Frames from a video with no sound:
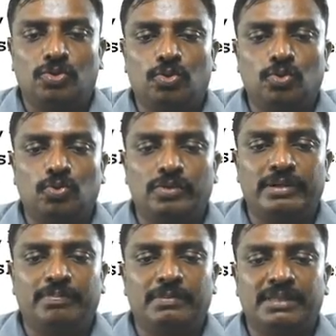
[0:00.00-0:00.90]
to
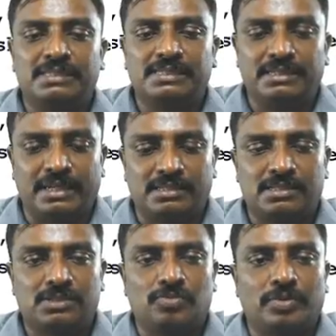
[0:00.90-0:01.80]
implement the
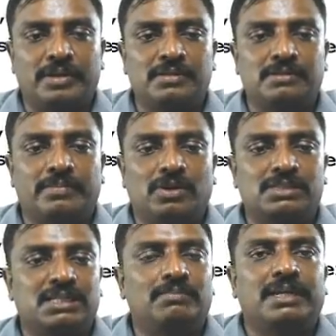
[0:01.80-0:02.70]
syntax, okay? Because
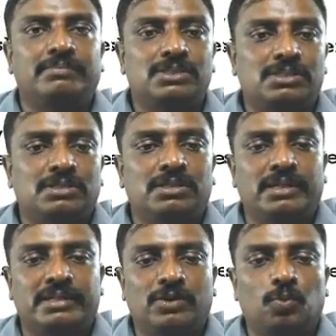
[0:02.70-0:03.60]
sometimes
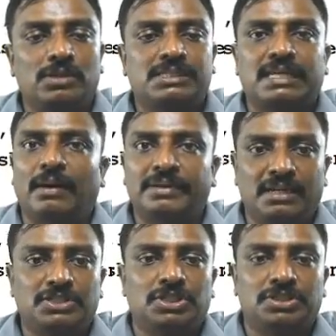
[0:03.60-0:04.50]
it involves
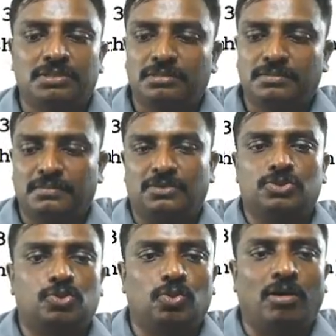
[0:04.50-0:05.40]
capitalization.
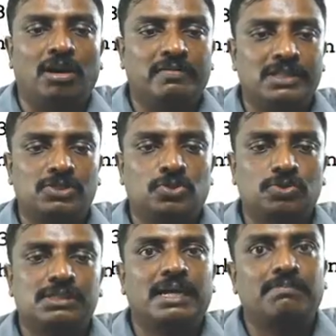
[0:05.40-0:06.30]
So always
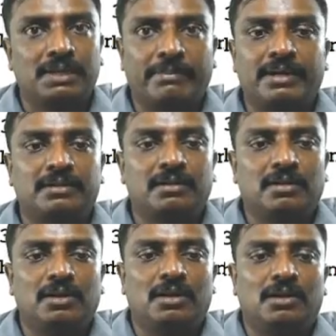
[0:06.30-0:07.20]
use help command
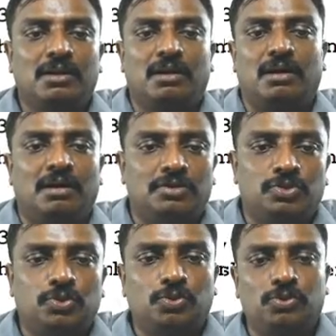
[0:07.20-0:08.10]

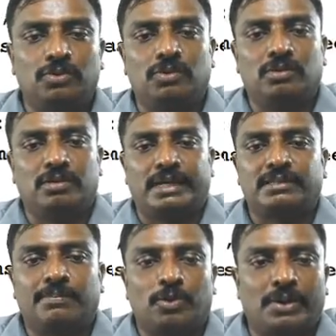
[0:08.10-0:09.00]
to write
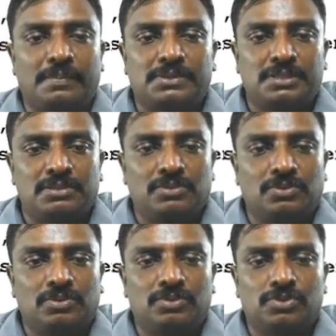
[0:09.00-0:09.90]
the programs.
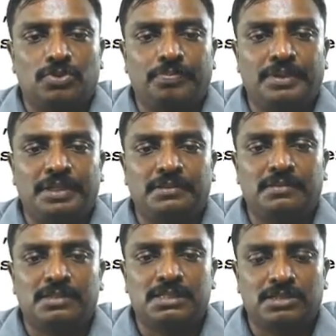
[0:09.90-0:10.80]
So B,
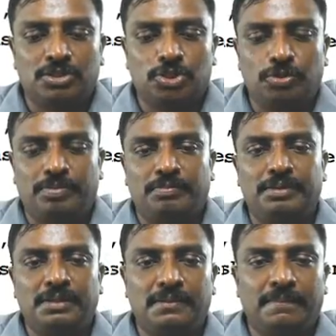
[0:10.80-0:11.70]
this should be
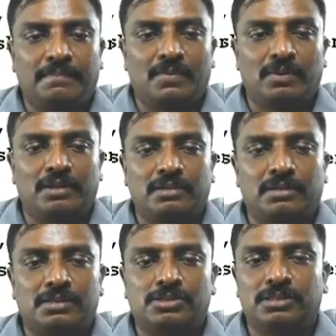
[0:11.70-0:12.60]
B. Okay.
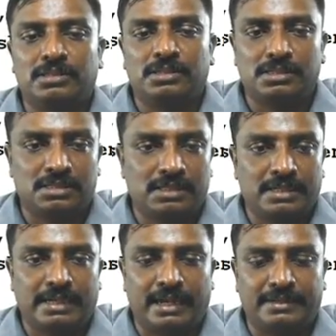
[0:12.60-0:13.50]
This is
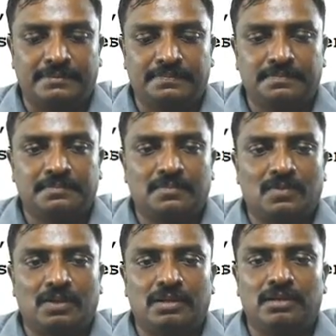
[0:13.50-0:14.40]
can.
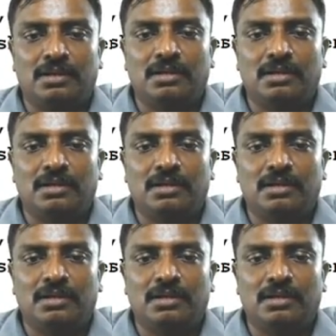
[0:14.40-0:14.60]
Okay.